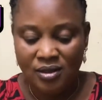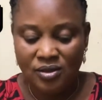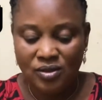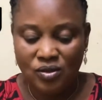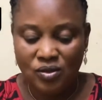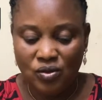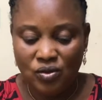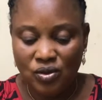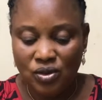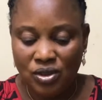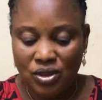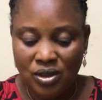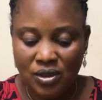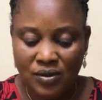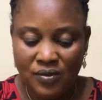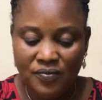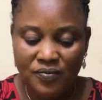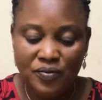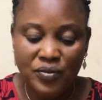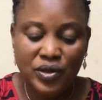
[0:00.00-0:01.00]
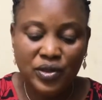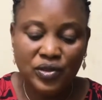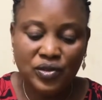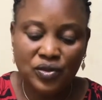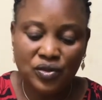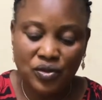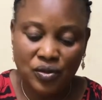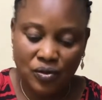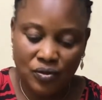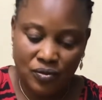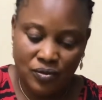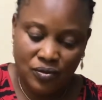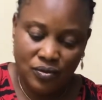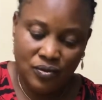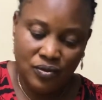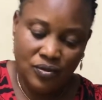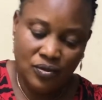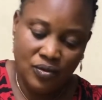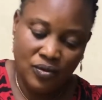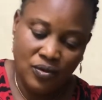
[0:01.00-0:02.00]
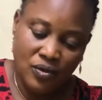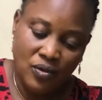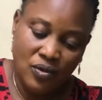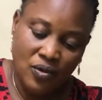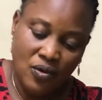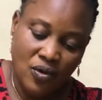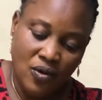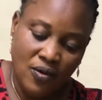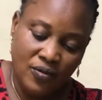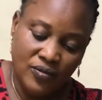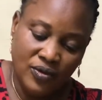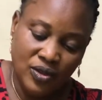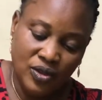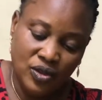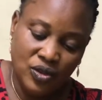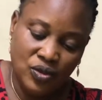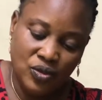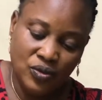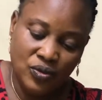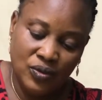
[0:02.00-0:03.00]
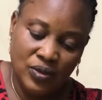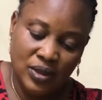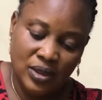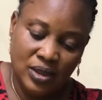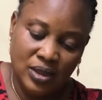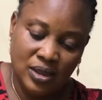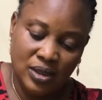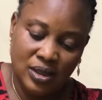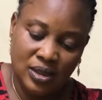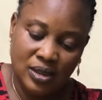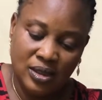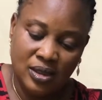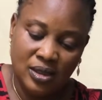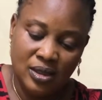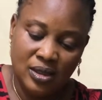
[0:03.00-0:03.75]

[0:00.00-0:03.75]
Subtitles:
to the mixture of the juices.